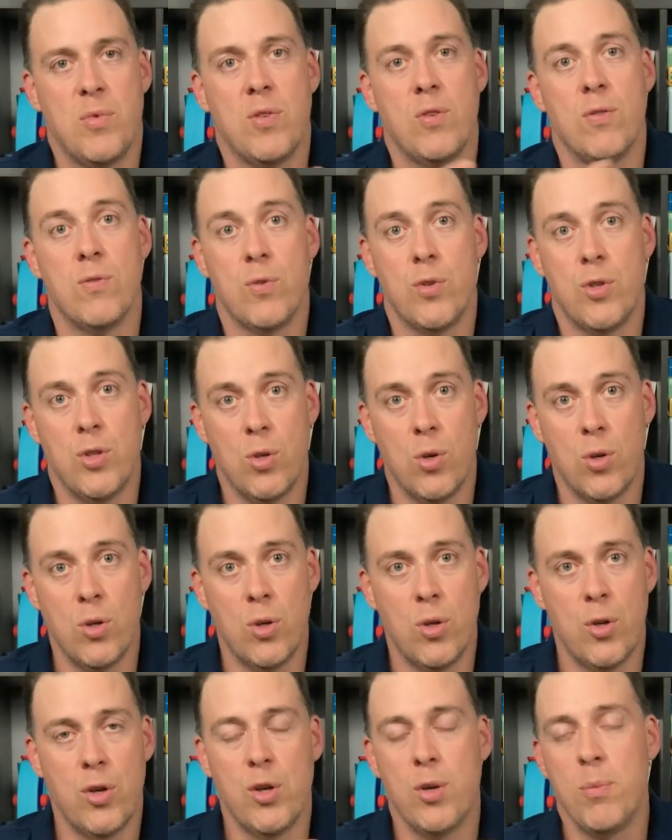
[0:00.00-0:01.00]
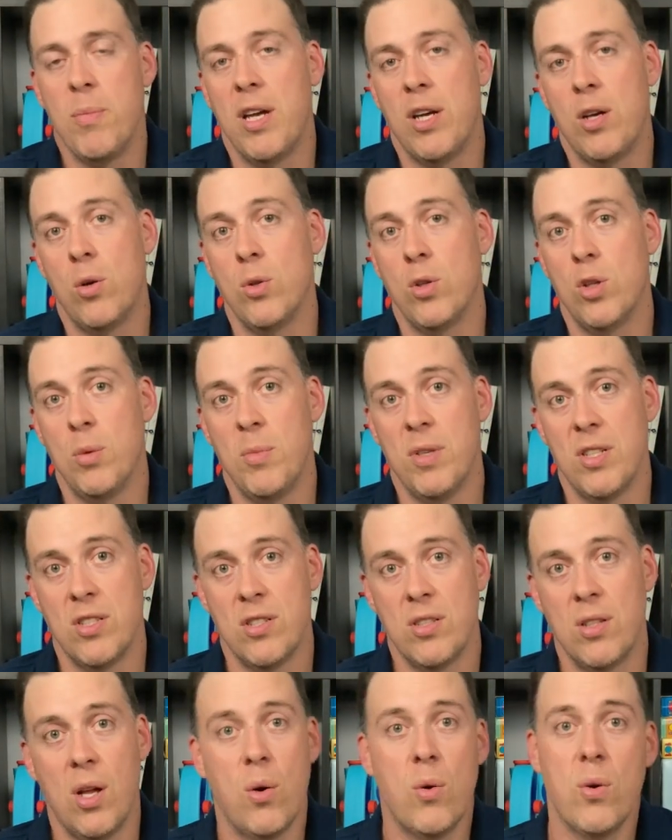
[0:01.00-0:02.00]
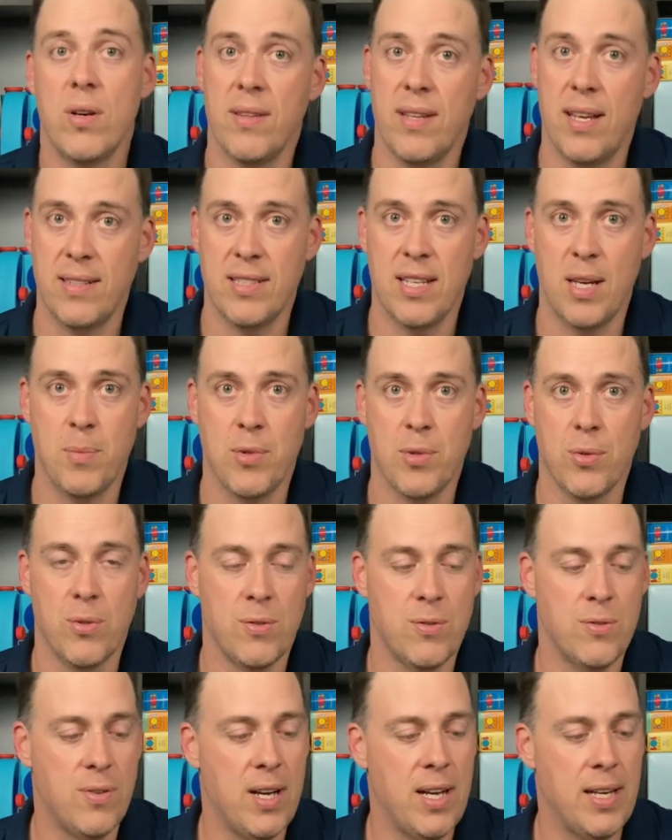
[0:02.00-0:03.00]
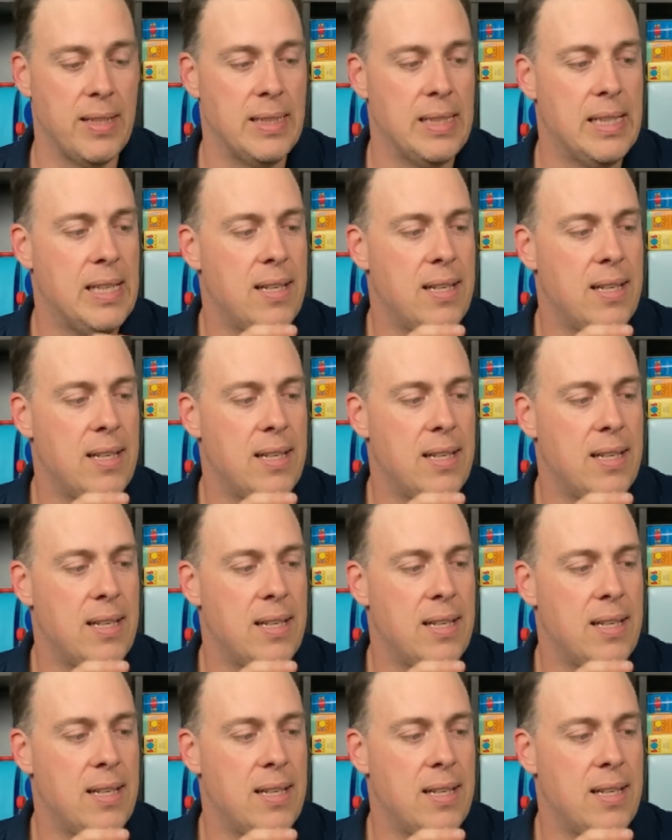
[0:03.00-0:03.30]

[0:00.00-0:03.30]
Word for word: So for your learner, you may go a little bit slower, and that's absolutely fine.